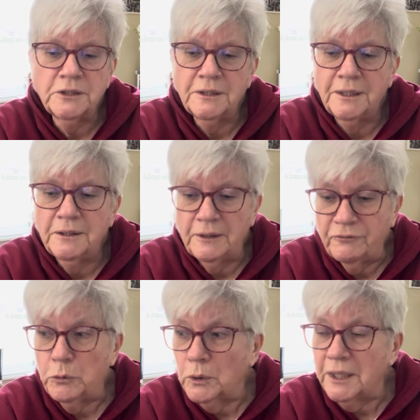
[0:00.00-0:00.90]
And then if
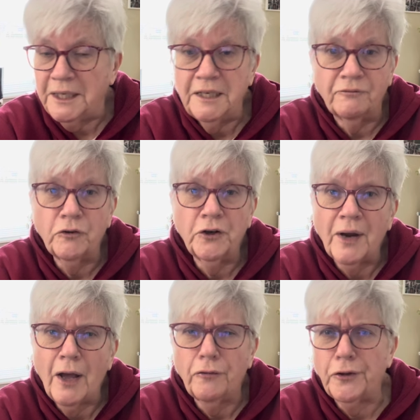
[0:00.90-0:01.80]
you really need it for your
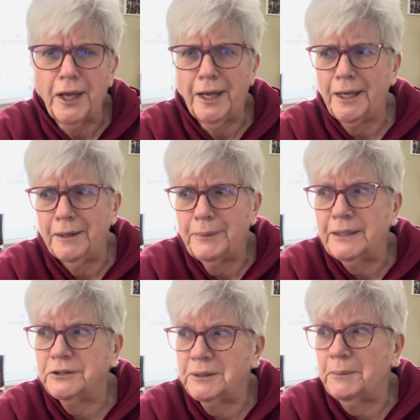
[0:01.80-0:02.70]
health, you can't get it
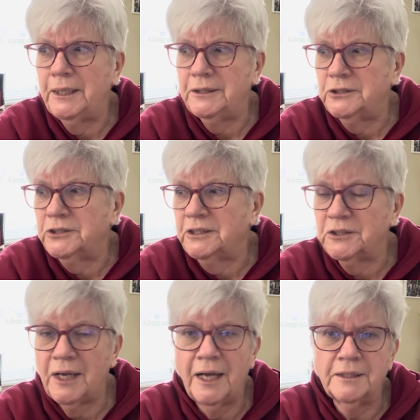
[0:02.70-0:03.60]
because somebody just doesn't
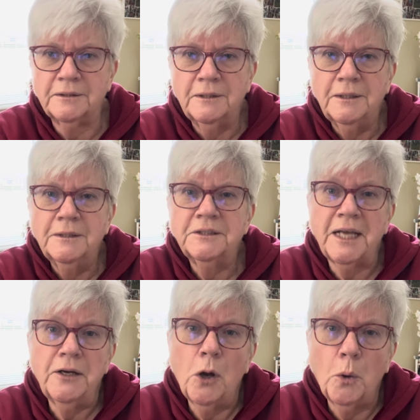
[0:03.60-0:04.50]
know how to
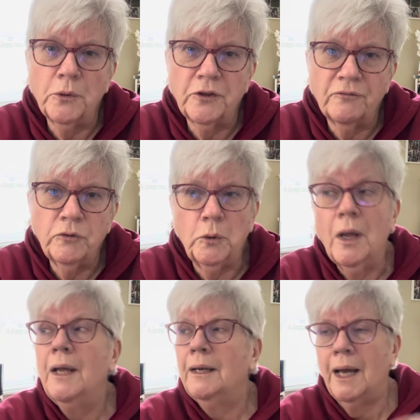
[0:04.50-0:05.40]
say no with their food.
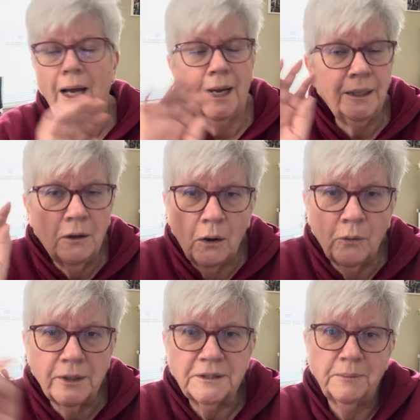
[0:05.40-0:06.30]
Now, I
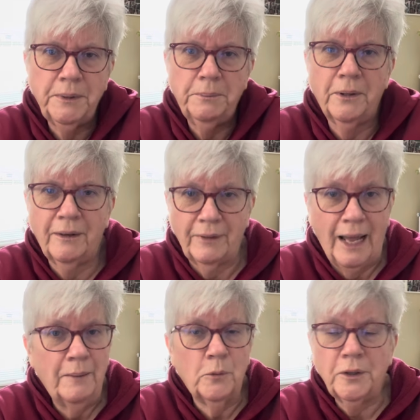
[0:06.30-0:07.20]
know that some people have,
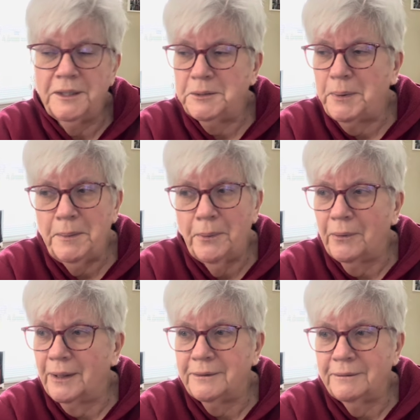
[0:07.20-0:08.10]
I'm one of these people
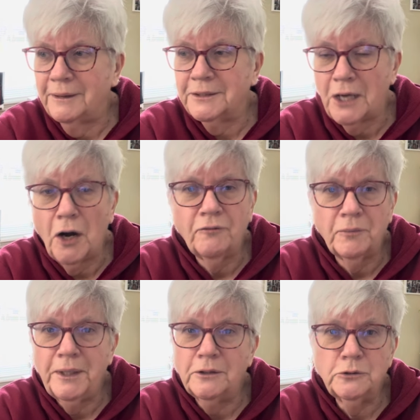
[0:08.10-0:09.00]
that it's hard for
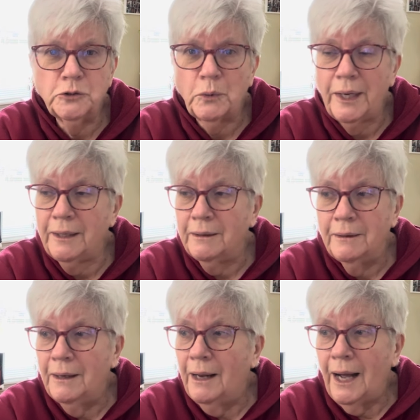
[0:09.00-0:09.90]
me to lose weight.
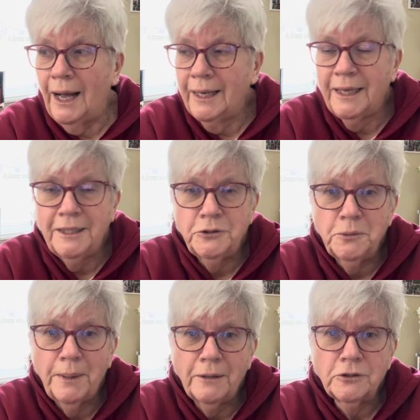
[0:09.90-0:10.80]
I gained two
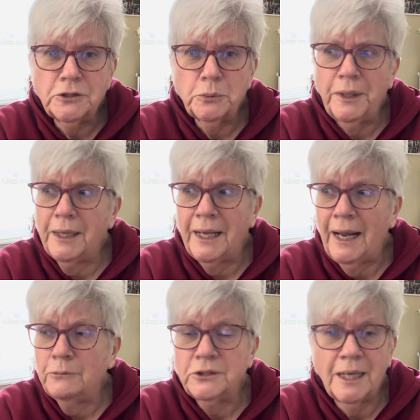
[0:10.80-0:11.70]
pounds this week and
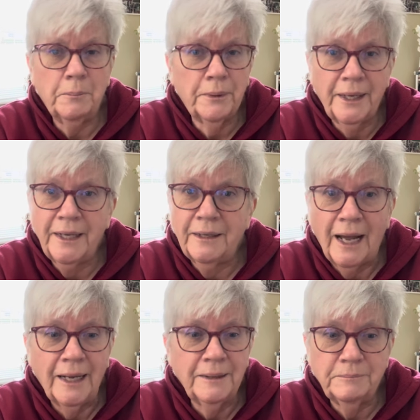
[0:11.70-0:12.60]
I was on plan.
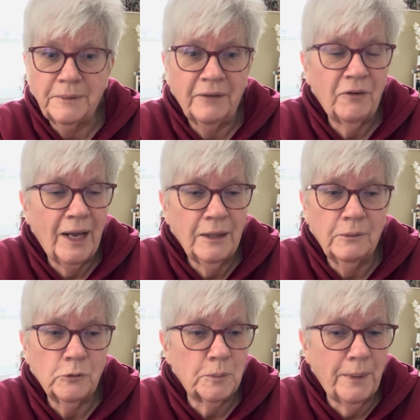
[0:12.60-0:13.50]
I, if I
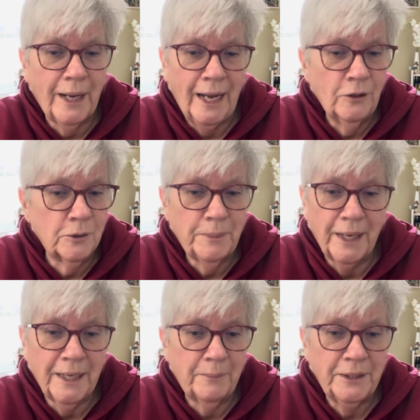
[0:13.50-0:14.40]
look back, I look
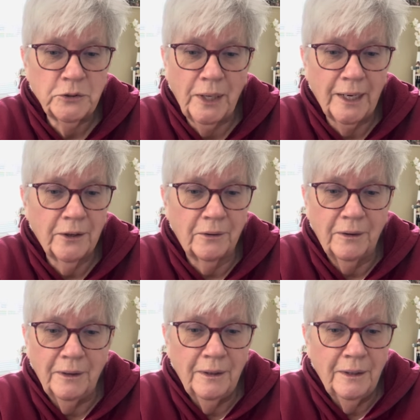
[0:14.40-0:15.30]
back at my
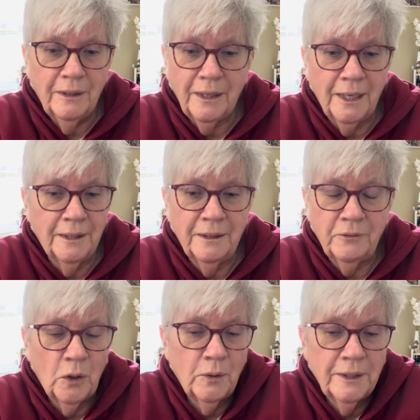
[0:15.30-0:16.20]
tracker and
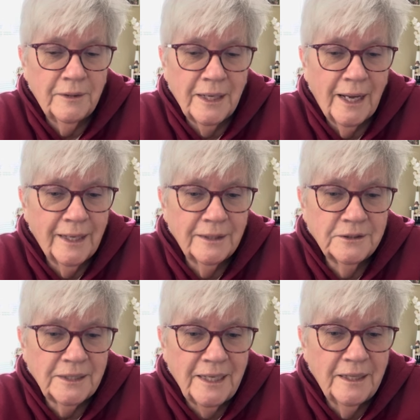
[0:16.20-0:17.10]
the only thing I can
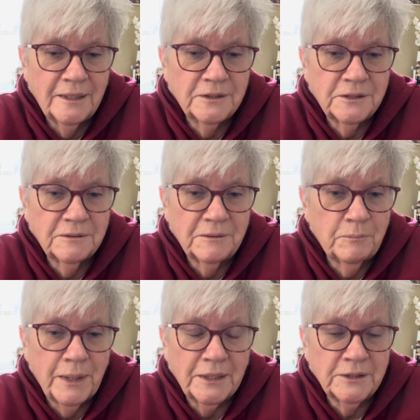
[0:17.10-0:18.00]
say that is
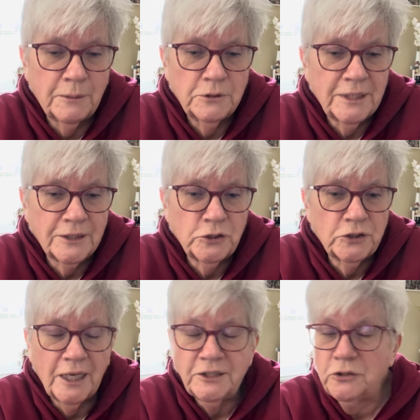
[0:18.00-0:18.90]
because I was
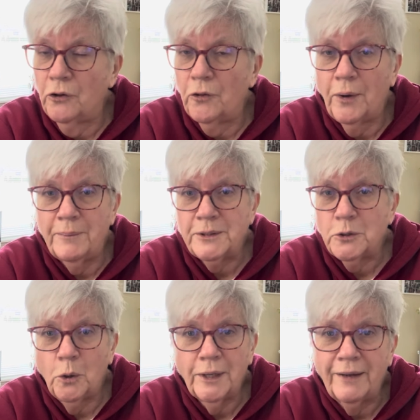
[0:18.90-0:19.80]
exercising, although I've been
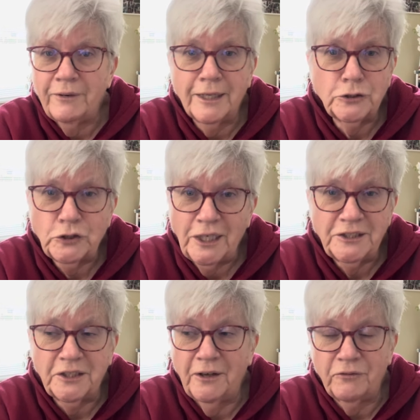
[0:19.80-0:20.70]
told I haven't
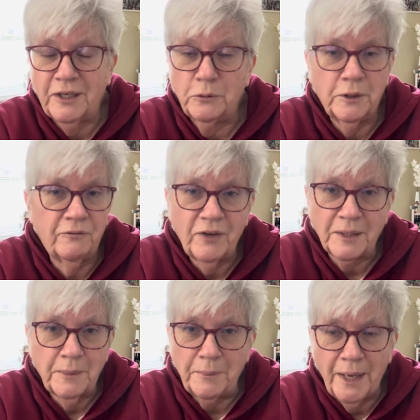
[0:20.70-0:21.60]
exercised enough that it would
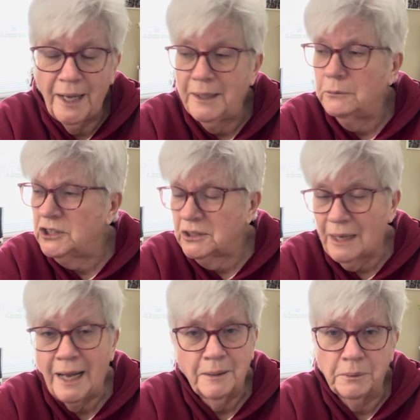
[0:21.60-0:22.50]
affect my body, which
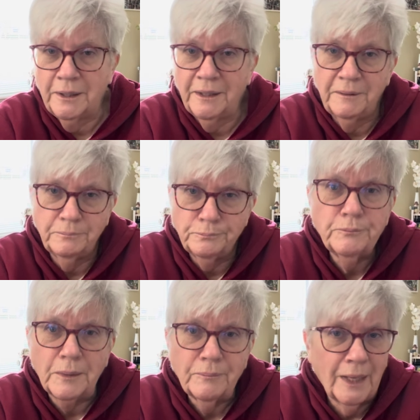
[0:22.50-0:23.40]
I completely
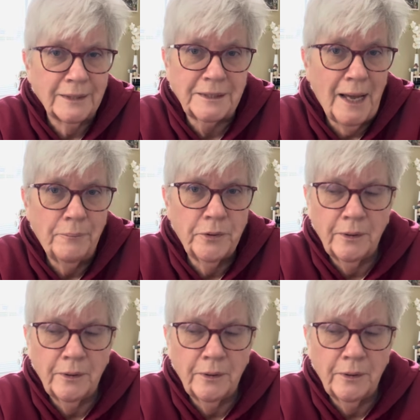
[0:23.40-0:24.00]
accept.